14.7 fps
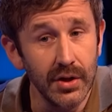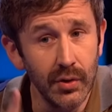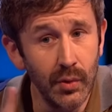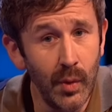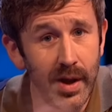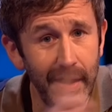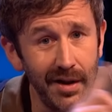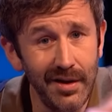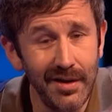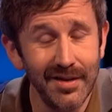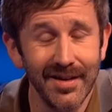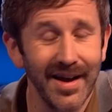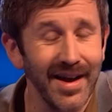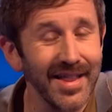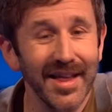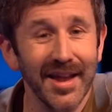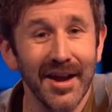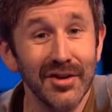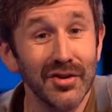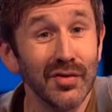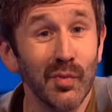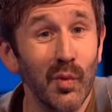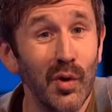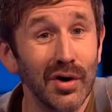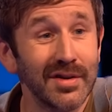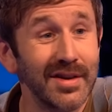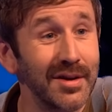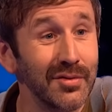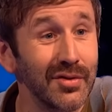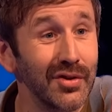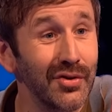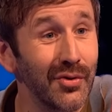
you will." And then I just walked out the